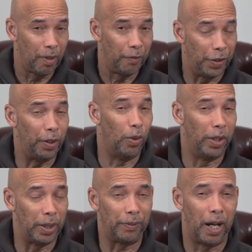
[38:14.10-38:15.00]
for the
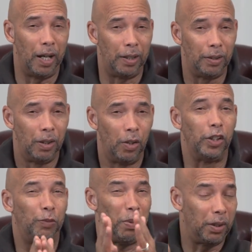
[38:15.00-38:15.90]
Word of God or
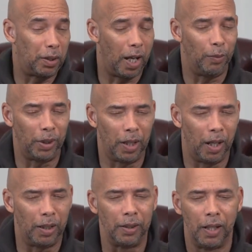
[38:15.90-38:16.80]
to spend time with
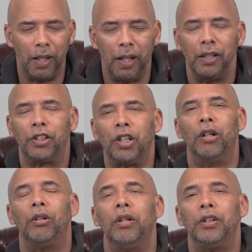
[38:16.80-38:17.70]
God.
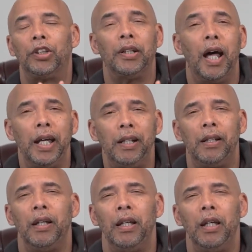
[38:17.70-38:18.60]
So
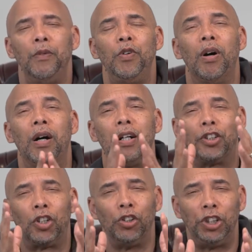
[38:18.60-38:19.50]
tonight, if you are
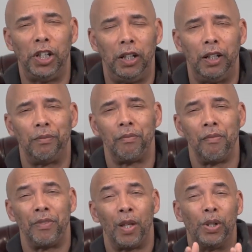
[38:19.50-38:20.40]
associated
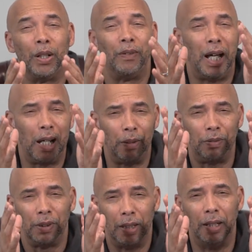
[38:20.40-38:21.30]
with a lot
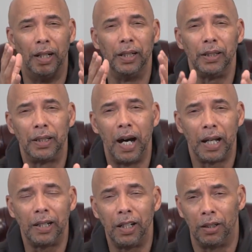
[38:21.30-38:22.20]
of
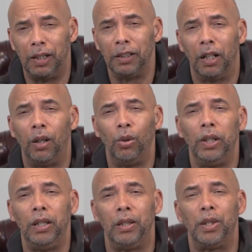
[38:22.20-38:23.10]
ungodly or
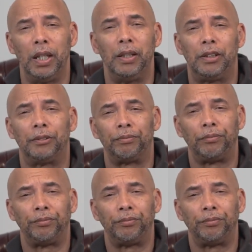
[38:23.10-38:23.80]
unholy things